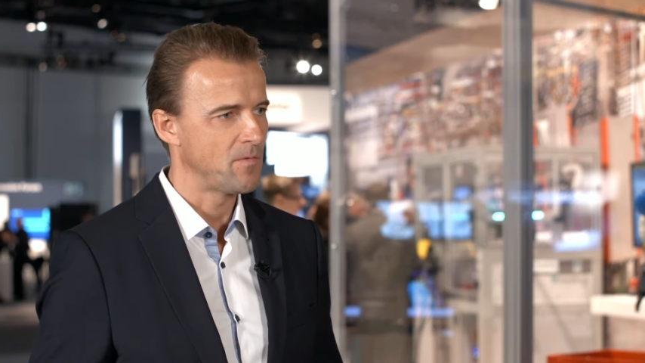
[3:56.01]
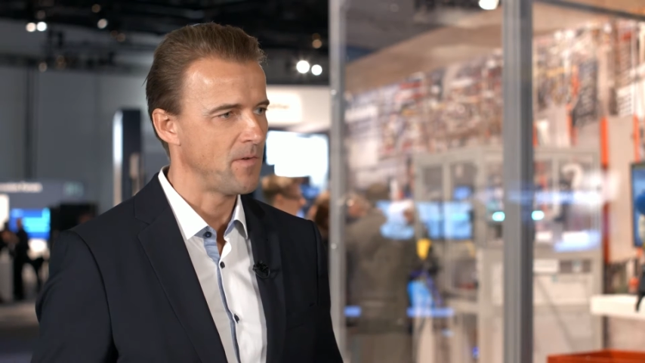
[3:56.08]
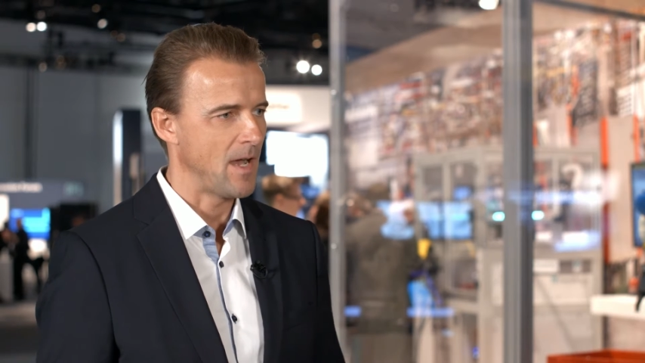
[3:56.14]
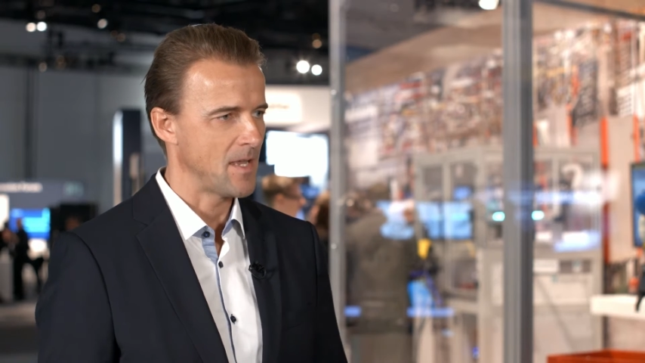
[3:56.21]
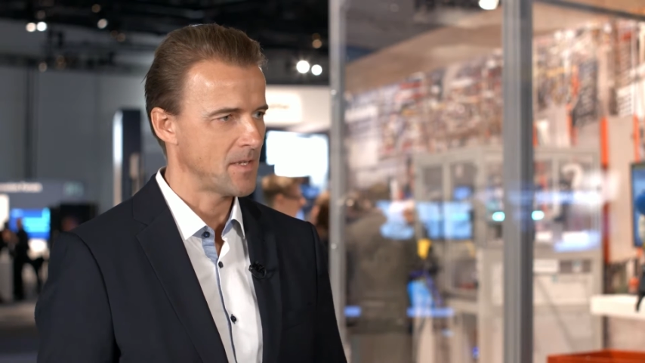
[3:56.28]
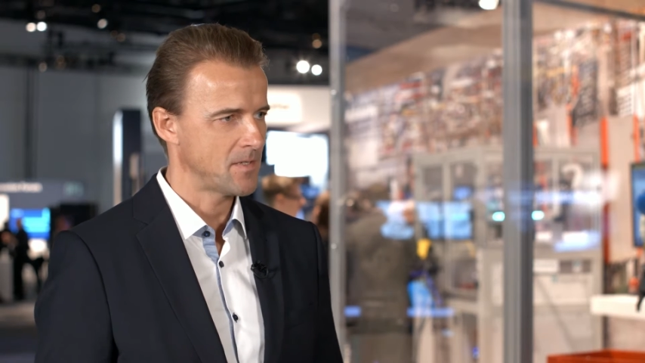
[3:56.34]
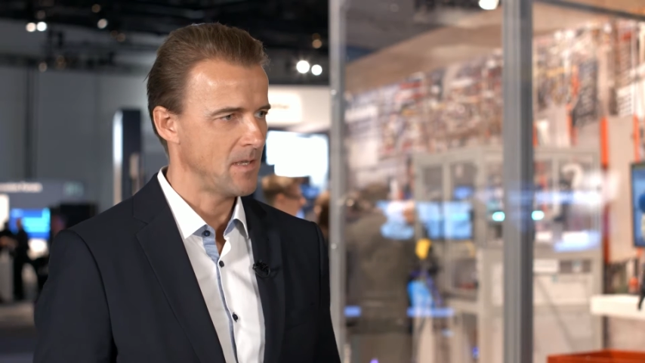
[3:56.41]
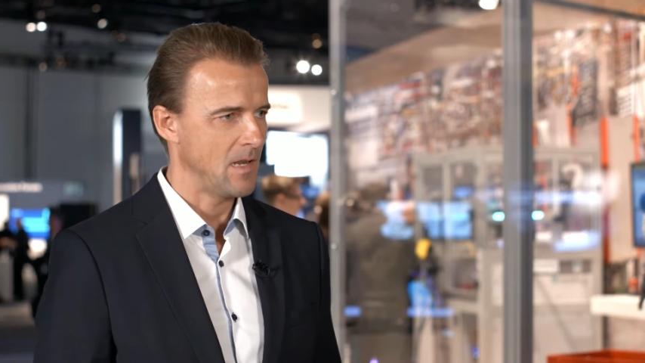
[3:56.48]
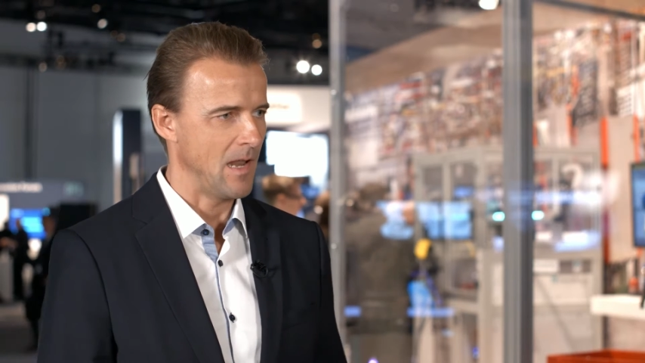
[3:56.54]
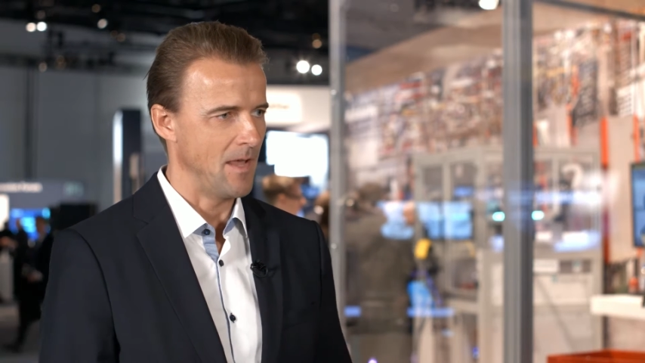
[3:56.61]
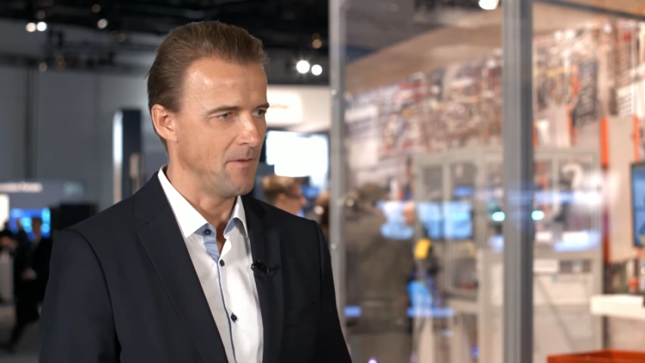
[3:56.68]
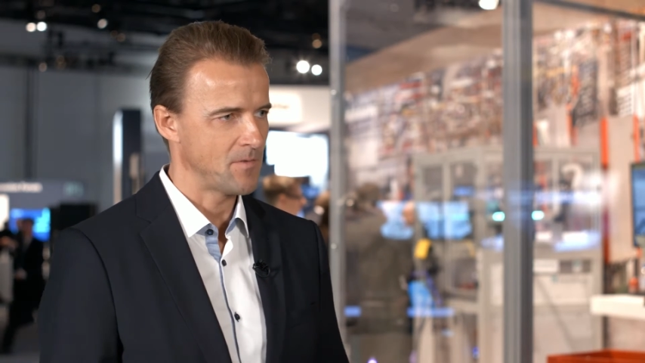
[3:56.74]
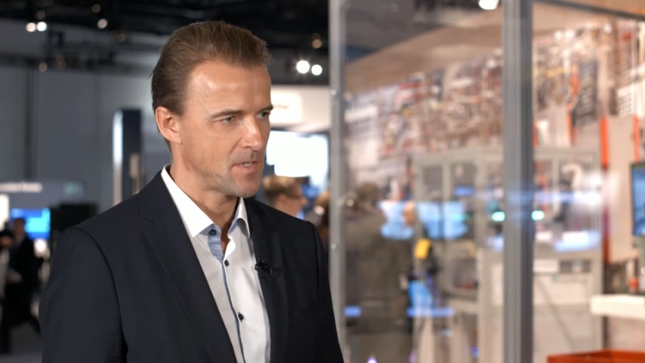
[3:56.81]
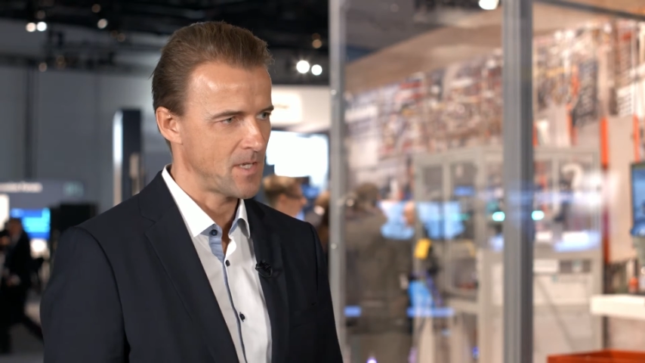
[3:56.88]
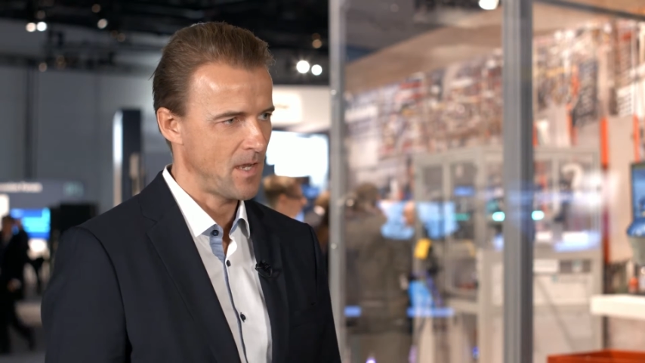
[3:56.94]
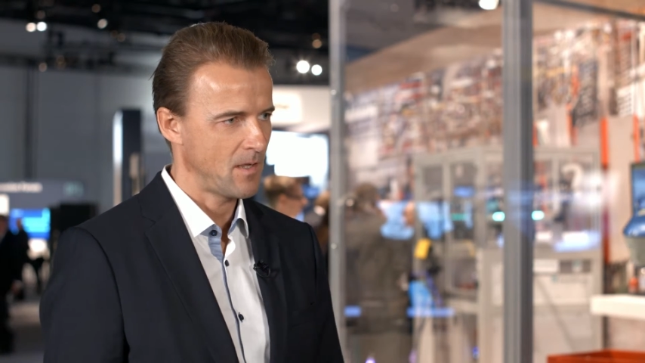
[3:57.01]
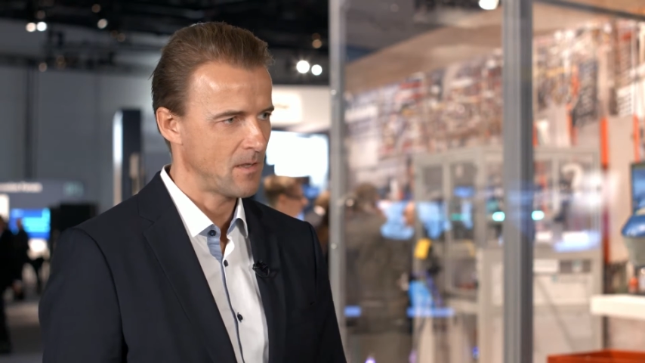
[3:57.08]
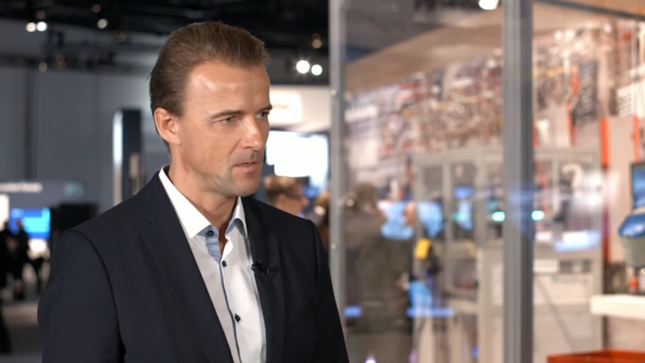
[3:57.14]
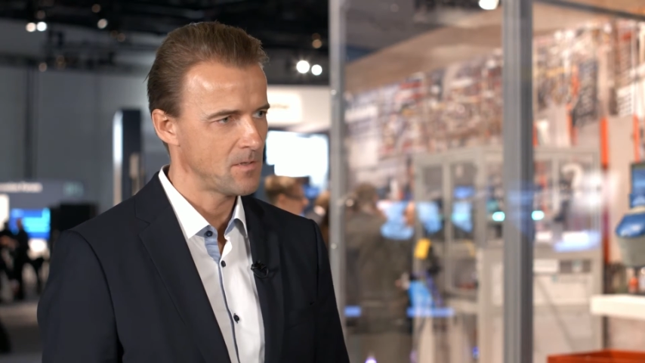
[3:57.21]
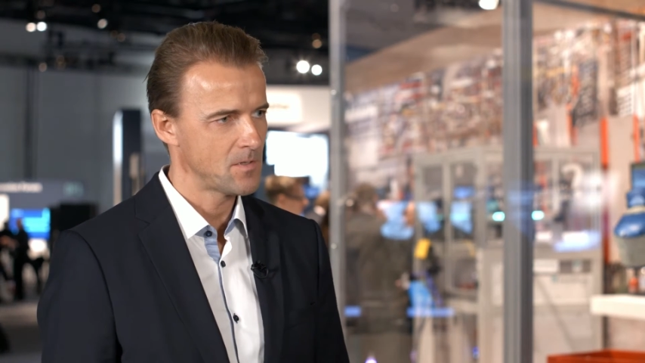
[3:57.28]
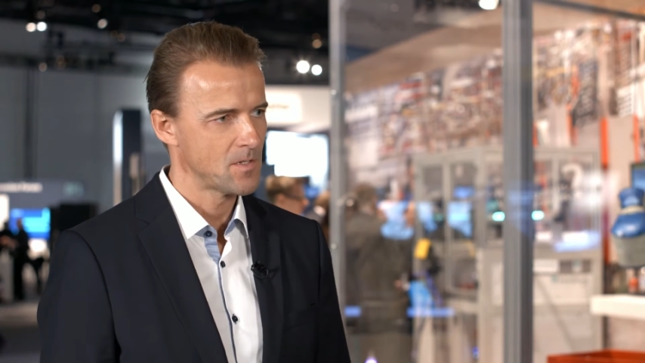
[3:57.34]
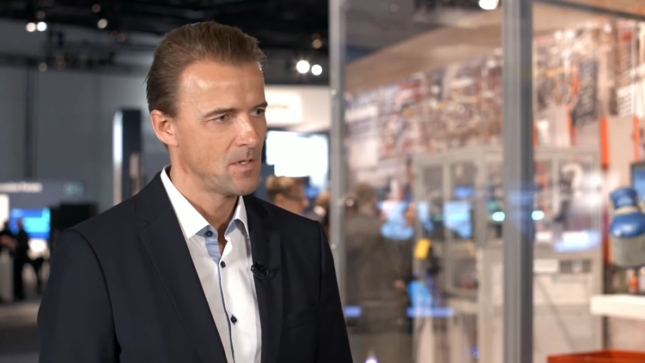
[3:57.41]
faster life
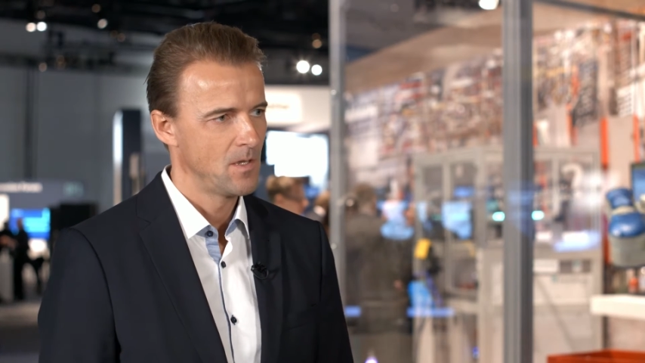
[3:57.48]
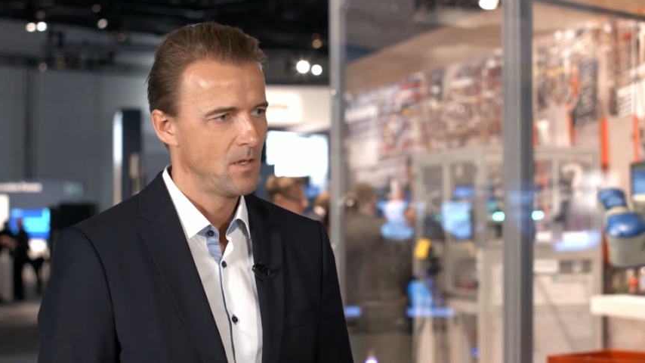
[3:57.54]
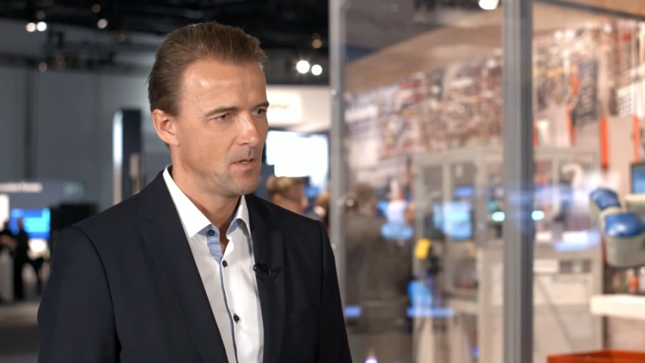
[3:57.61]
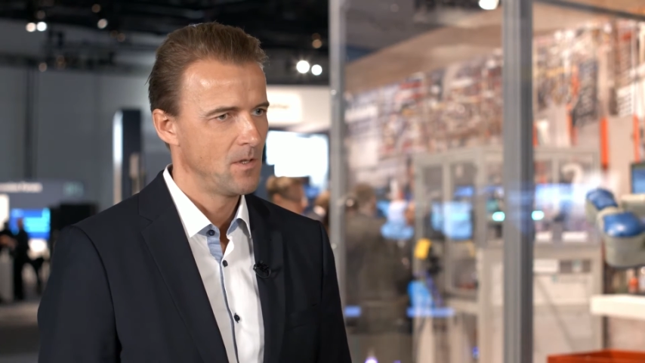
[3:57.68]
cycles.